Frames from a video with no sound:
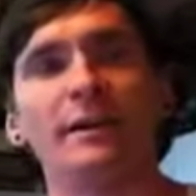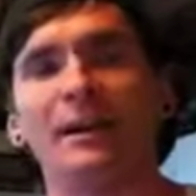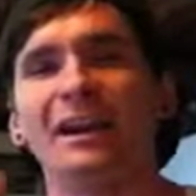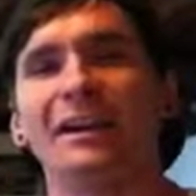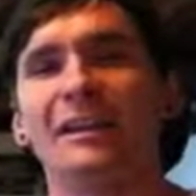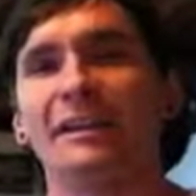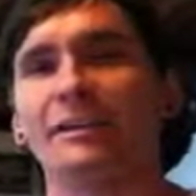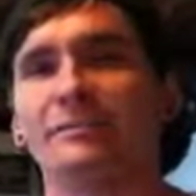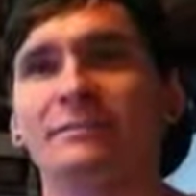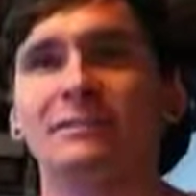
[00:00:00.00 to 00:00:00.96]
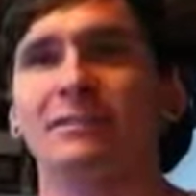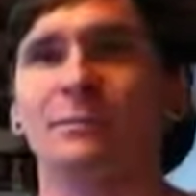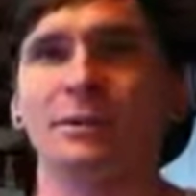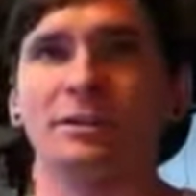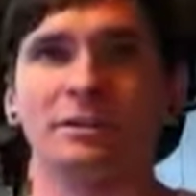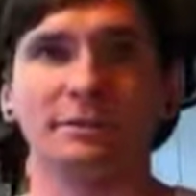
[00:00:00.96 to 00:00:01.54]
Like
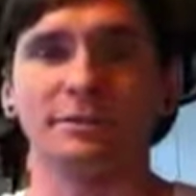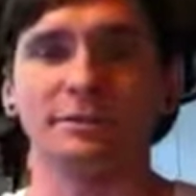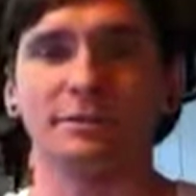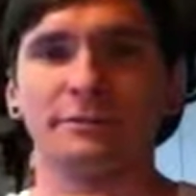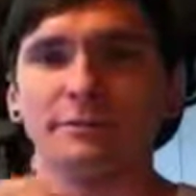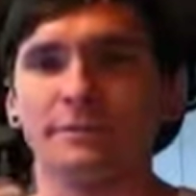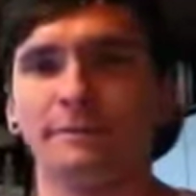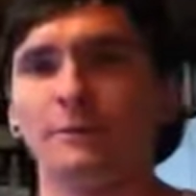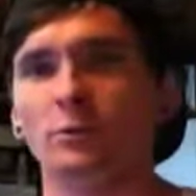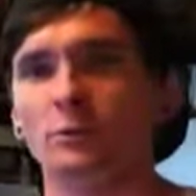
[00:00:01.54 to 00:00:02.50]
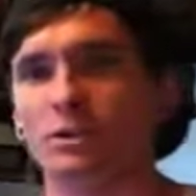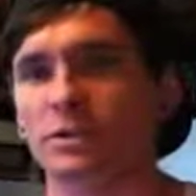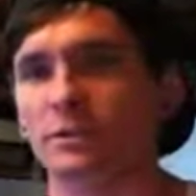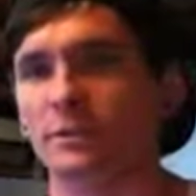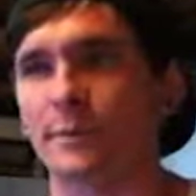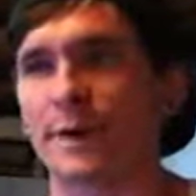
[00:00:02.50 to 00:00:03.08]
Starbuzz or
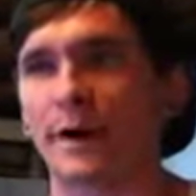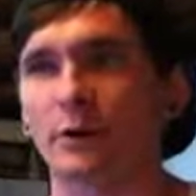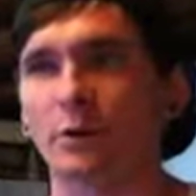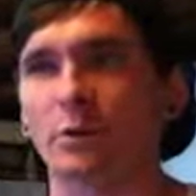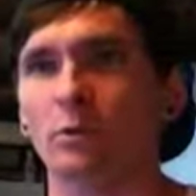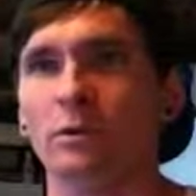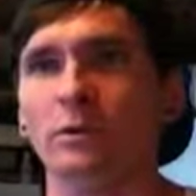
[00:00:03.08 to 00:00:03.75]
Fusion tobacco,